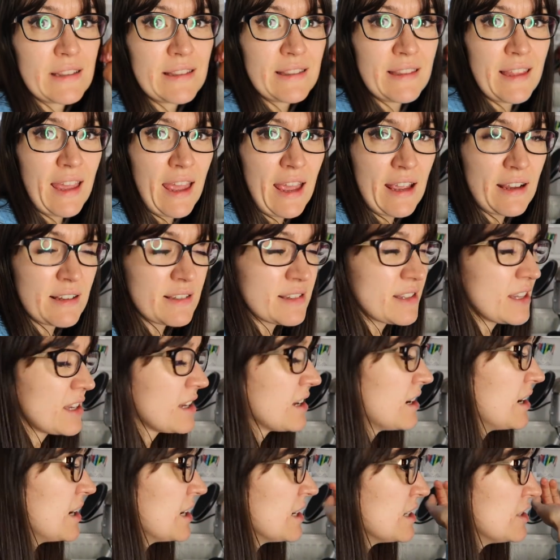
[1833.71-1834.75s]
Next
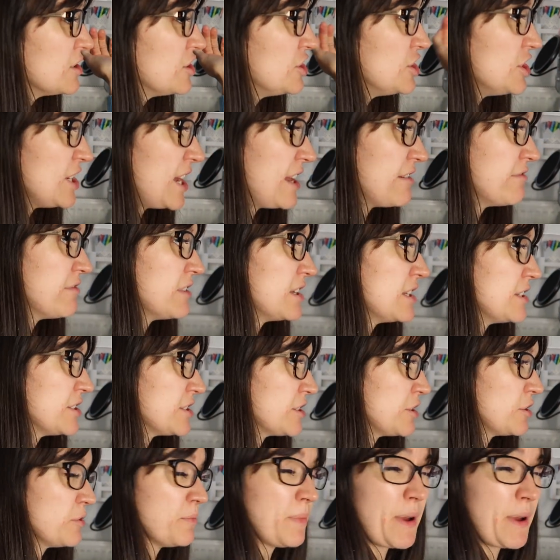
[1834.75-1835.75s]
thing I generally do,